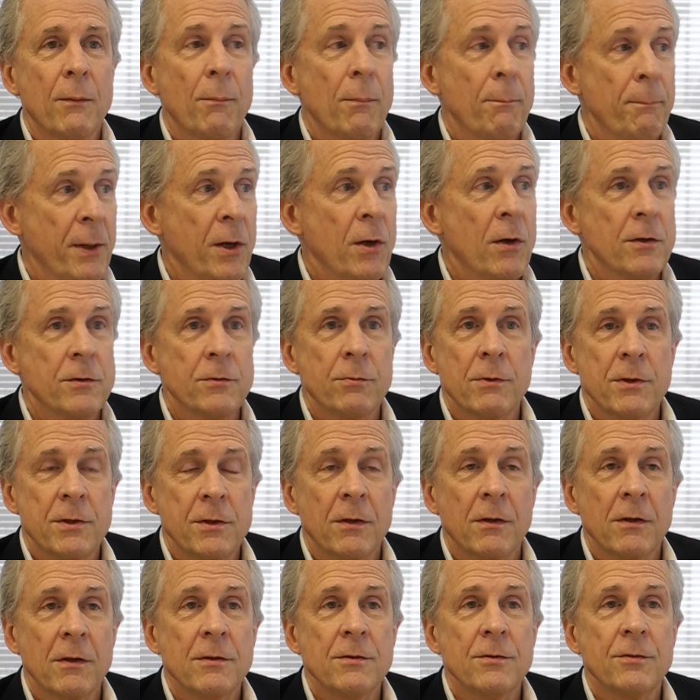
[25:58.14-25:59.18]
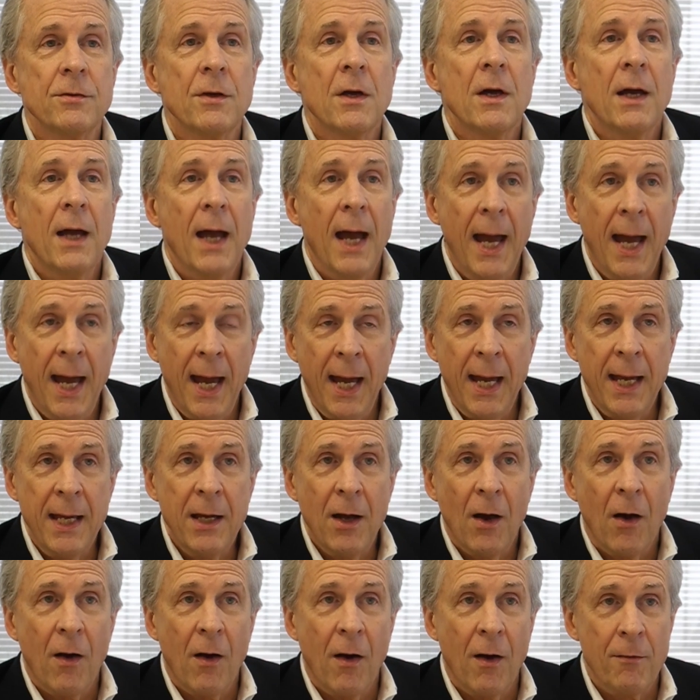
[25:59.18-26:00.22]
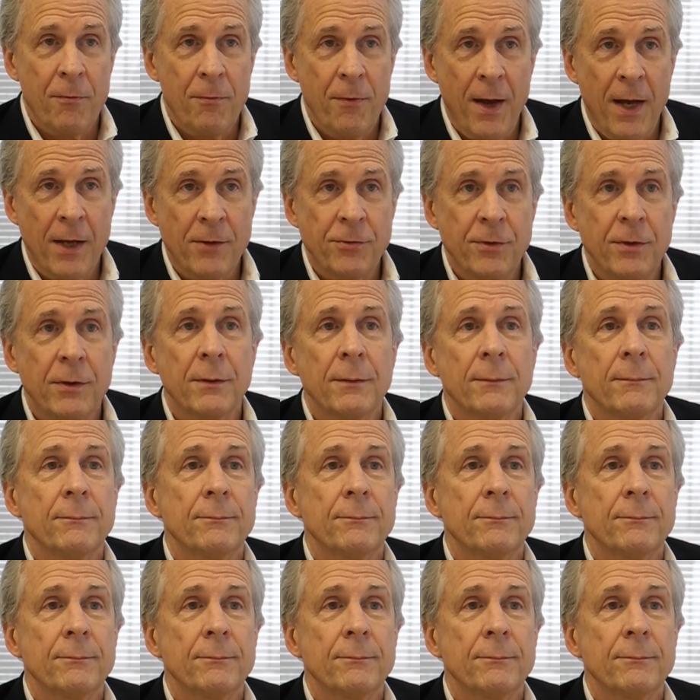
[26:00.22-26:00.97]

Because the returns, A, are faster,